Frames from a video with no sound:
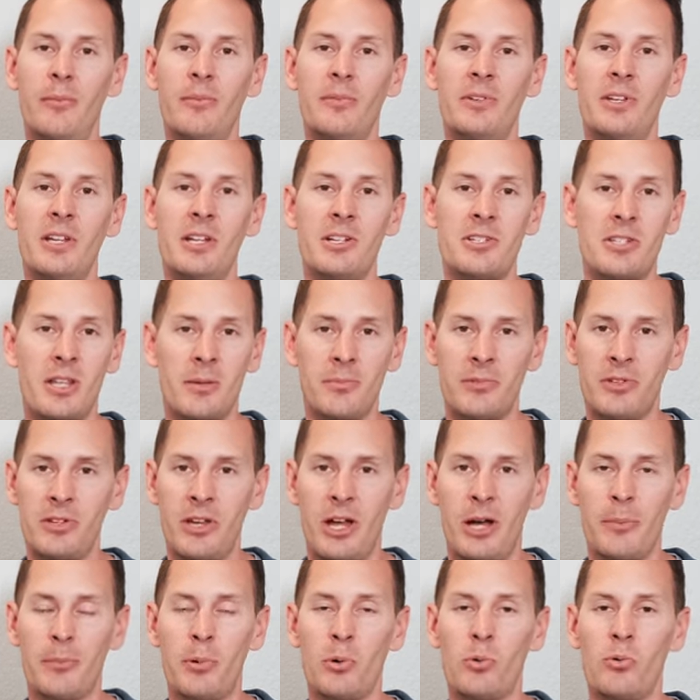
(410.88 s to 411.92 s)
teach them to
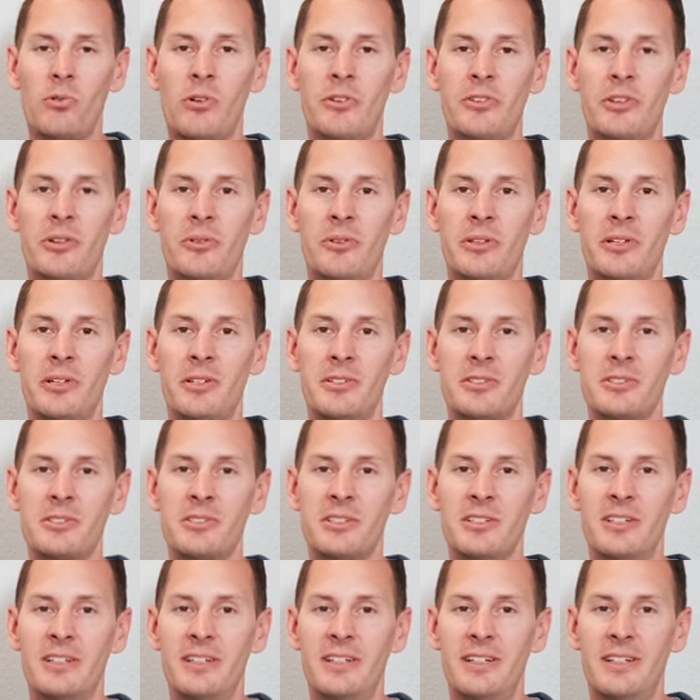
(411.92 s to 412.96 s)
not pull on the
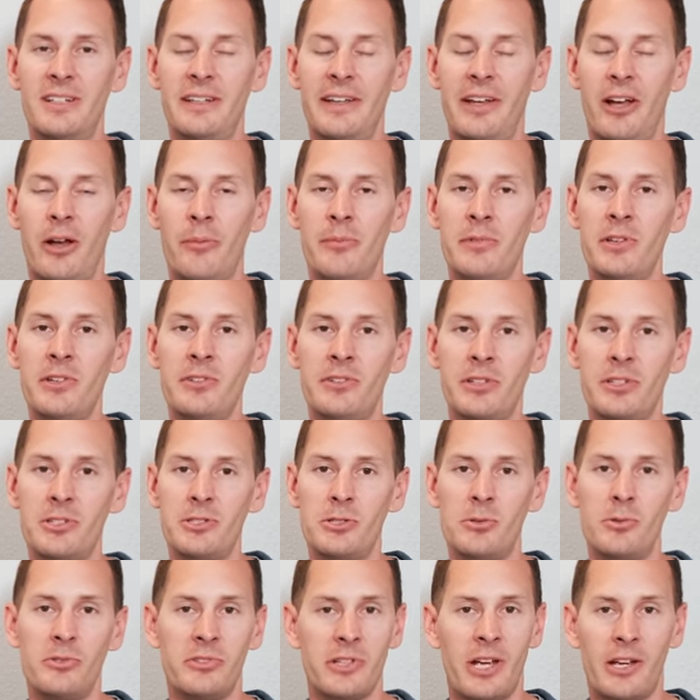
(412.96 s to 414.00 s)
leash, now um, these
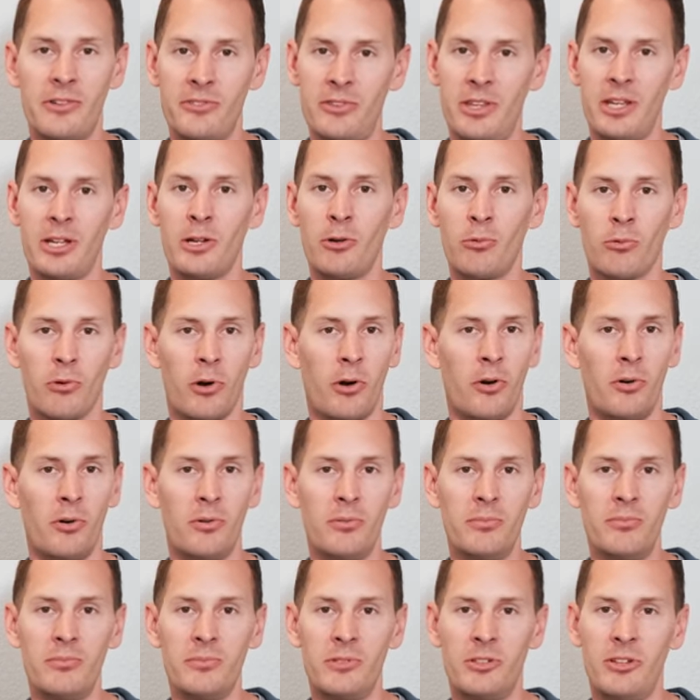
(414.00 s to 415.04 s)
issues as they grow,
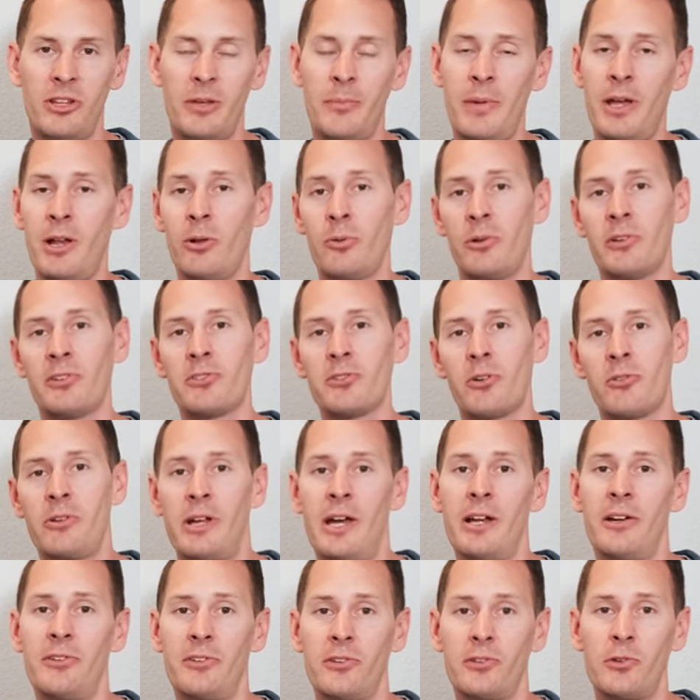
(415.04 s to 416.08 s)
you know, they may only start
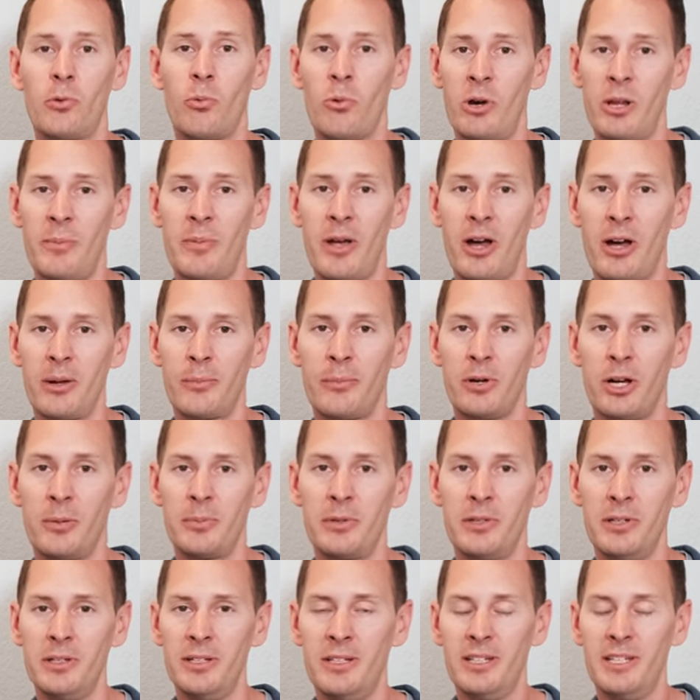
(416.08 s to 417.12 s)
out as a 20 pound
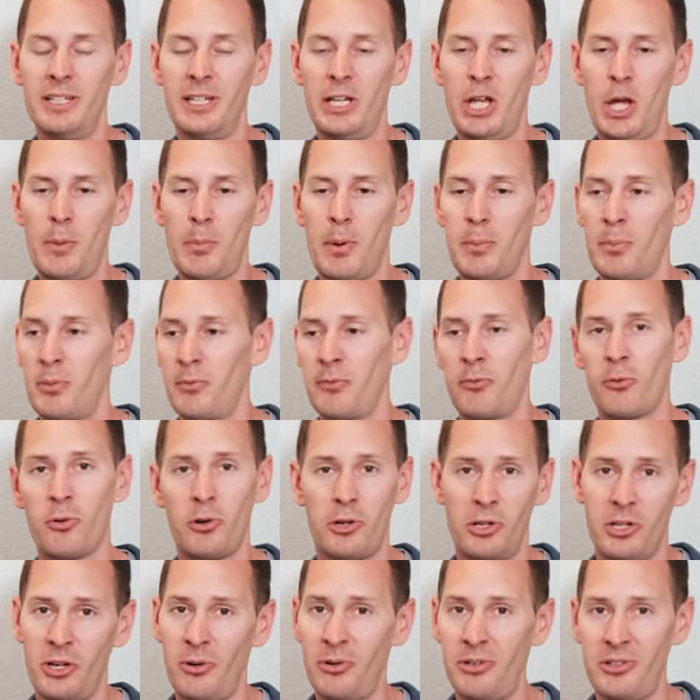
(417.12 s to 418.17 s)
puppy, but before
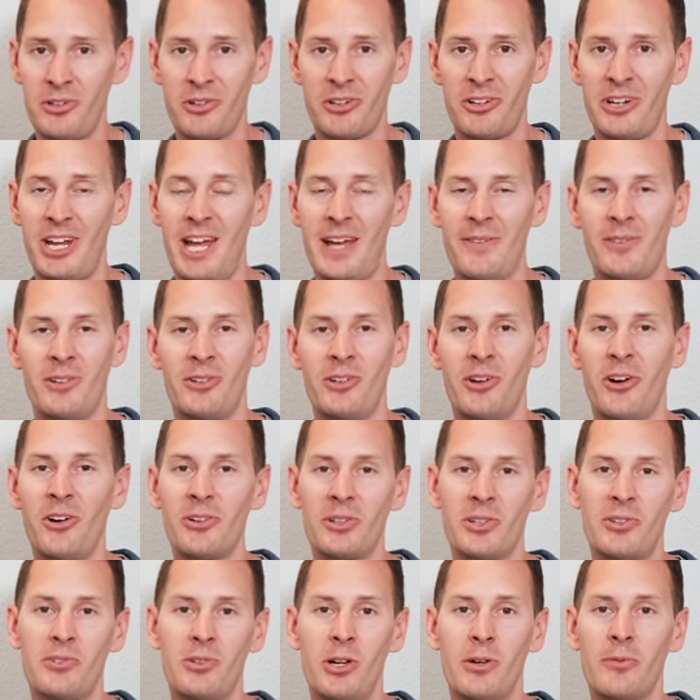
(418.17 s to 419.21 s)
you know it, you're going to have a
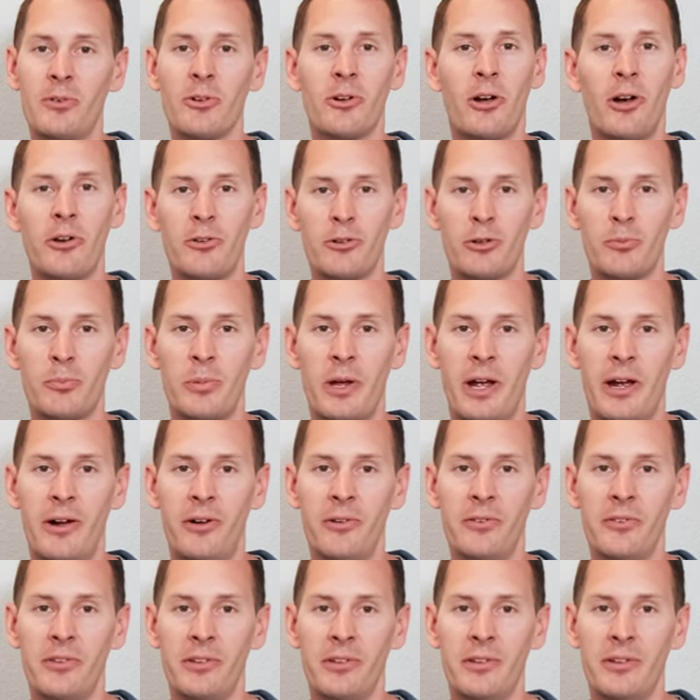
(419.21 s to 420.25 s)
dog that's over 100
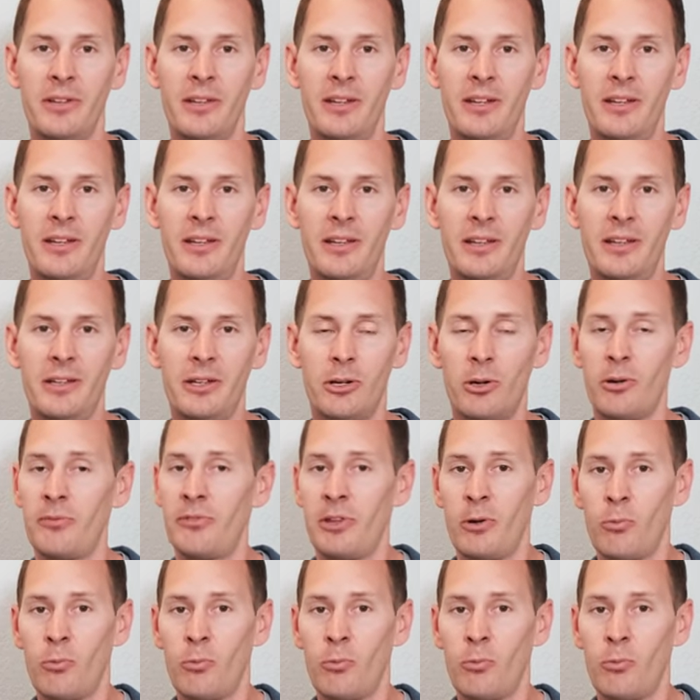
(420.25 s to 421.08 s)
pounds. And, you know, if they